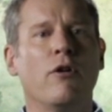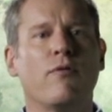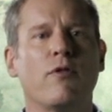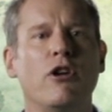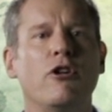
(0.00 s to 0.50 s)

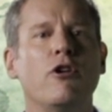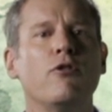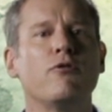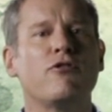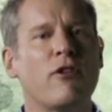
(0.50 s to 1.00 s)
for you
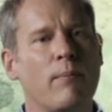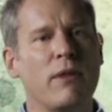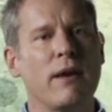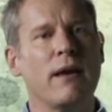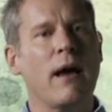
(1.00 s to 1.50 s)
know
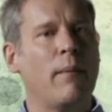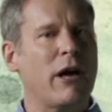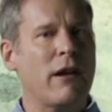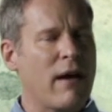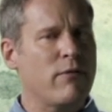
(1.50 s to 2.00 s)
something
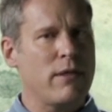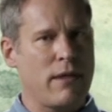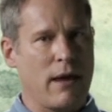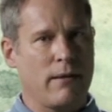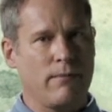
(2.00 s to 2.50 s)
about
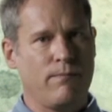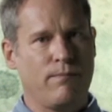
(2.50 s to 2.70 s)
everything.